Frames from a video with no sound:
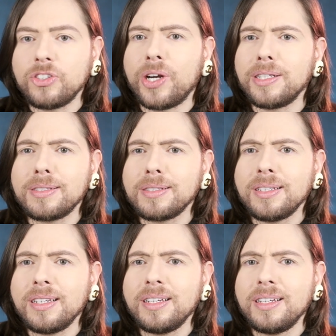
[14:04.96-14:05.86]
dress?
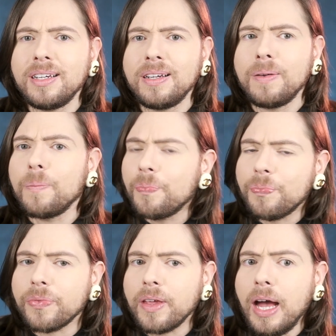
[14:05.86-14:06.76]

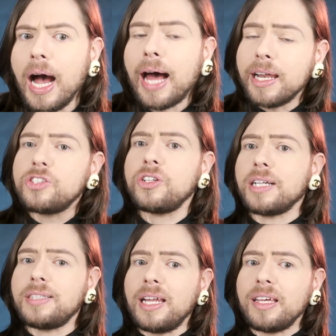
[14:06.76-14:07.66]
Unless you're
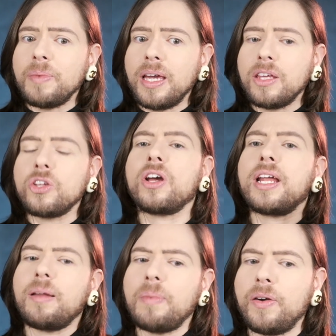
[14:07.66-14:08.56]
not telling me you're going
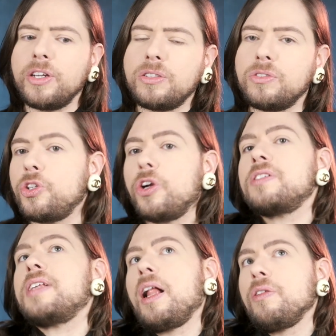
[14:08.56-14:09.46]
to get married to
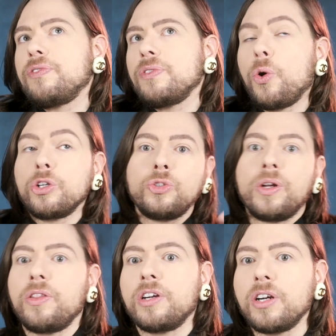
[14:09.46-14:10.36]
yourself or to
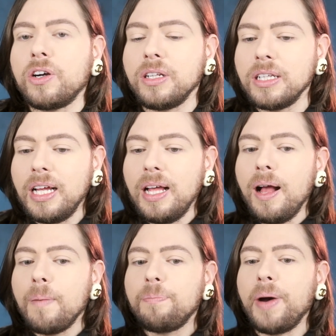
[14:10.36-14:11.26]
another girl.
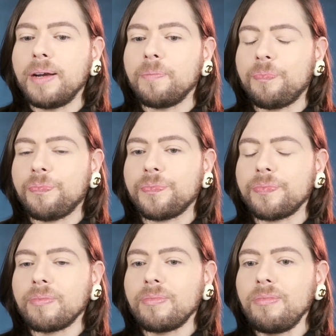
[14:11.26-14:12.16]
But
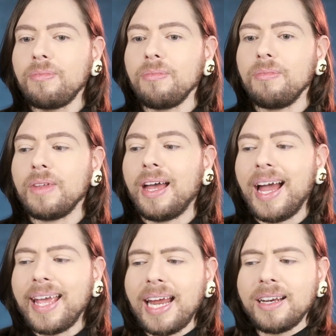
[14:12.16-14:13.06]

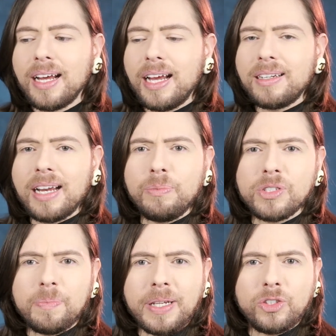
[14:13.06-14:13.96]
again, it
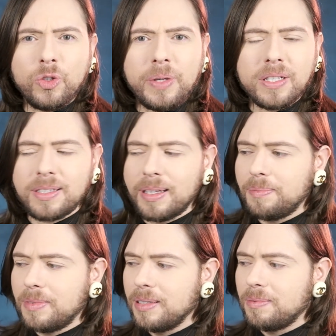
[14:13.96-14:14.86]
was a bit dubious.
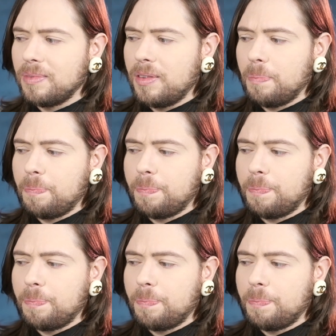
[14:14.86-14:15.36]
The